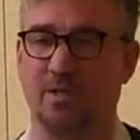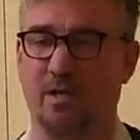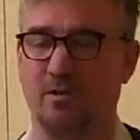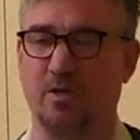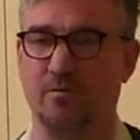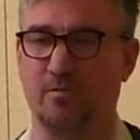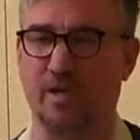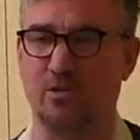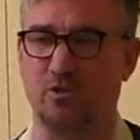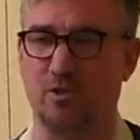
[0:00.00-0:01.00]

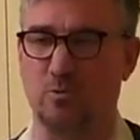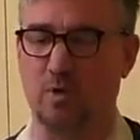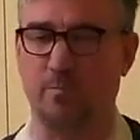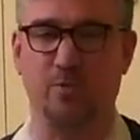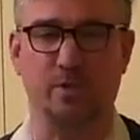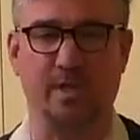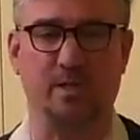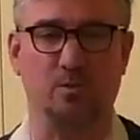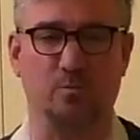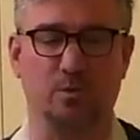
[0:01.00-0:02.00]
unconventional,
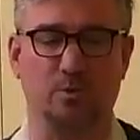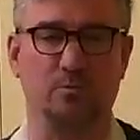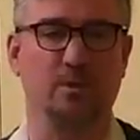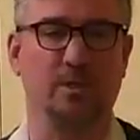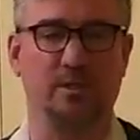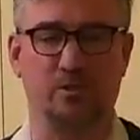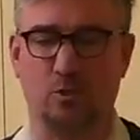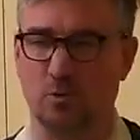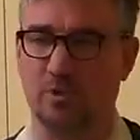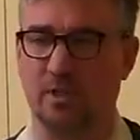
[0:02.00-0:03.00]
unpredictable,
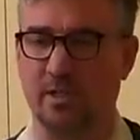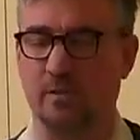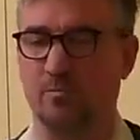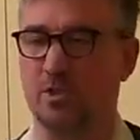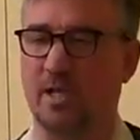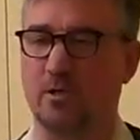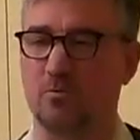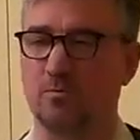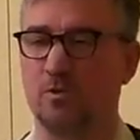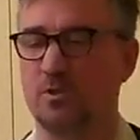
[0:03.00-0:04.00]
totally
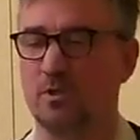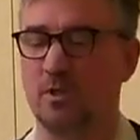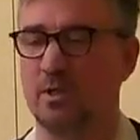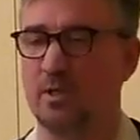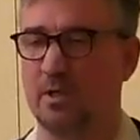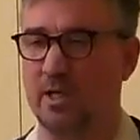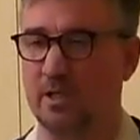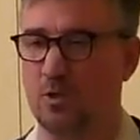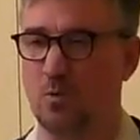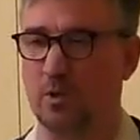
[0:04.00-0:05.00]
themselves kind
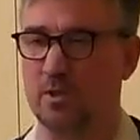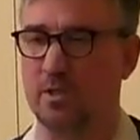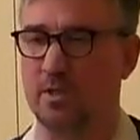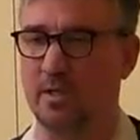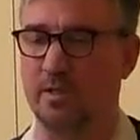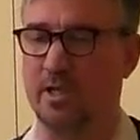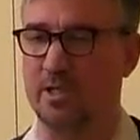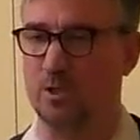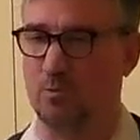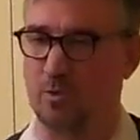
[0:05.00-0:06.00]
of quality.
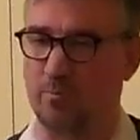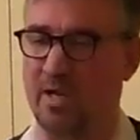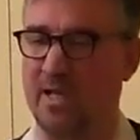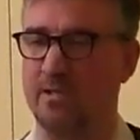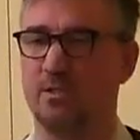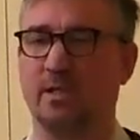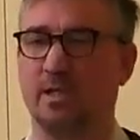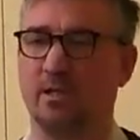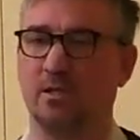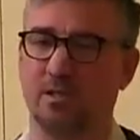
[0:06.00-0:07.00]
That's what
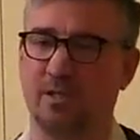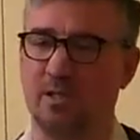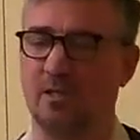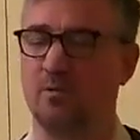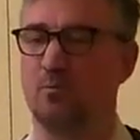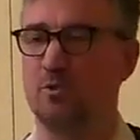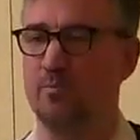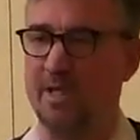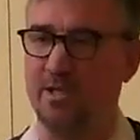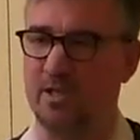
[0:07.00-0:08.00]
Bhante was
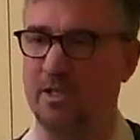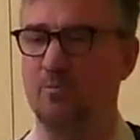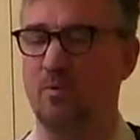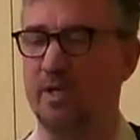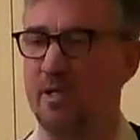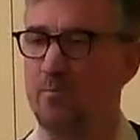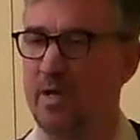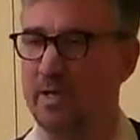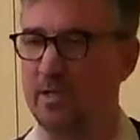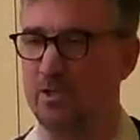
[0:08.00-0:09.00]
meeting when he
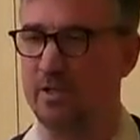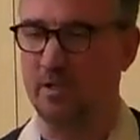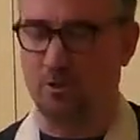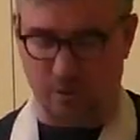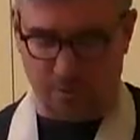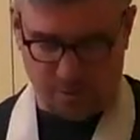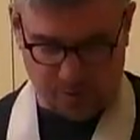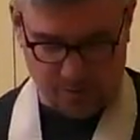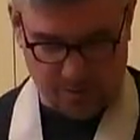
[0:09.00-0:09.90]
met his teachers